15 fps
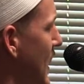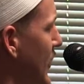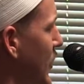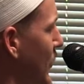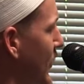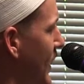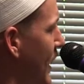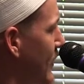
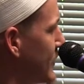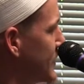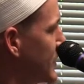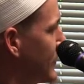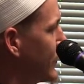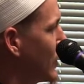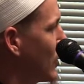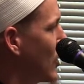the
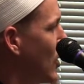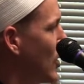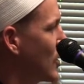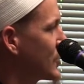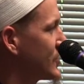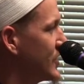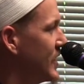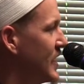reality of their
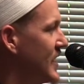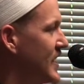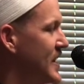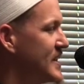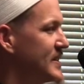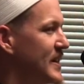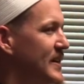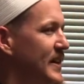heart
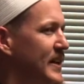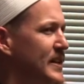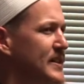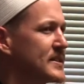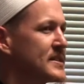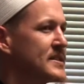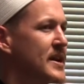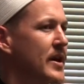is that it
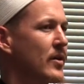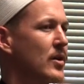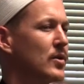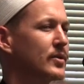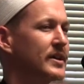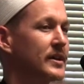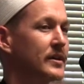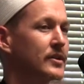is
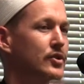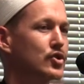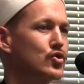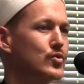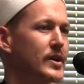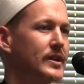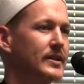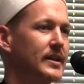narrowed and
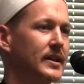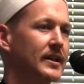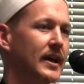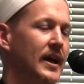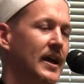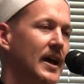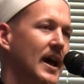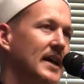constricted
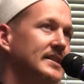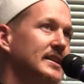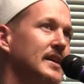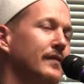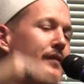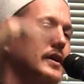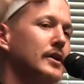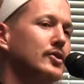as
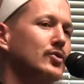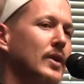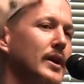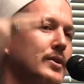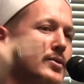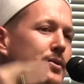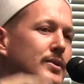if they are trying